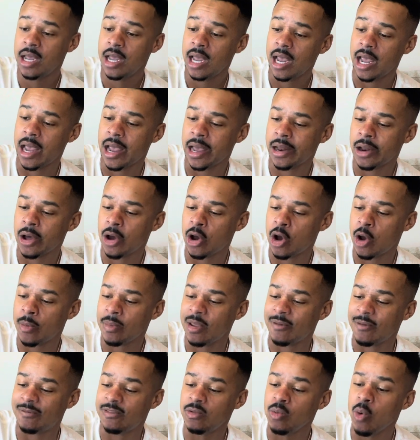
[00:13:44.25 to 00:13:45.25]
And um,
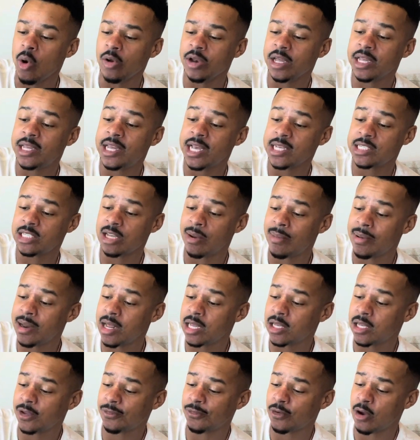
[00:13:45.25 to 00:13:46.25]
if you want to get some of
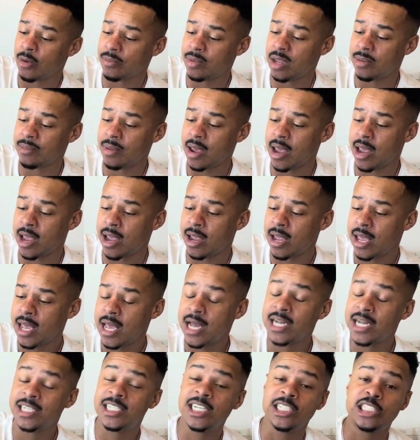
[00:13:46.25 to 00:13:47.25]
this from me, man,
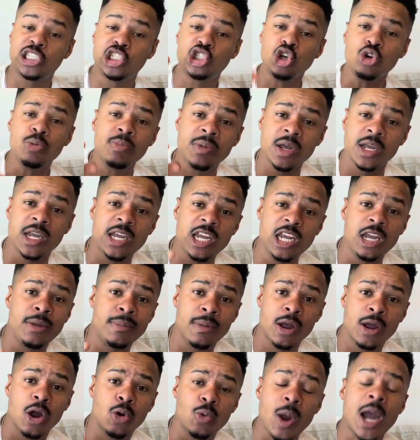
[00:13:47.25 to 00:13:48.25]
just shoot me an
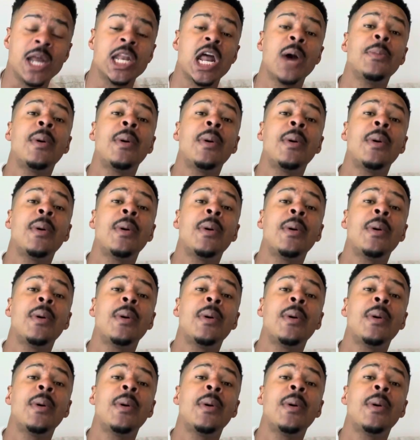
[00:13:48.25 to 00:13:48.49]
email right now.